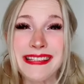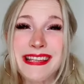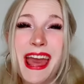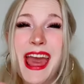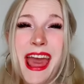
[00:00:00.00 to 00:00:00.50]

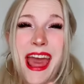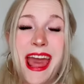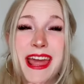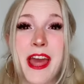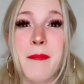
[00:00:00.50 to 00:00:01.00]

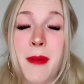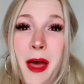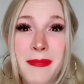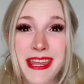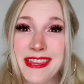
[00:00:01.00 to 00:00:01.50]
Yay!
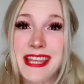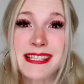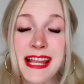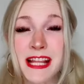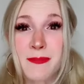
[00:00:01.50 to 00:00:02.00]
Mommy, they said
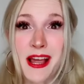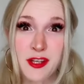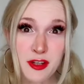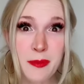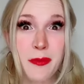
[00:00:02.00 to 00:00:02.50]
it's my
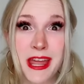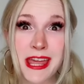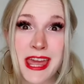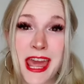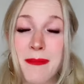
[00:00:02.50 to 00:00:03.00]
turn to play a
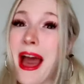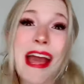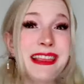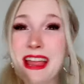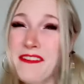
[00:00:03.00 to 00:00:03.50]
game.
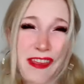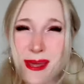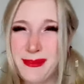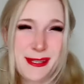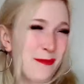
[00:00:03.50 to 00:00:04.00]
I love
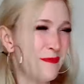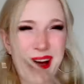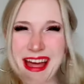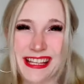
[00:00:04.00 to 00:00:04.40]
games so much.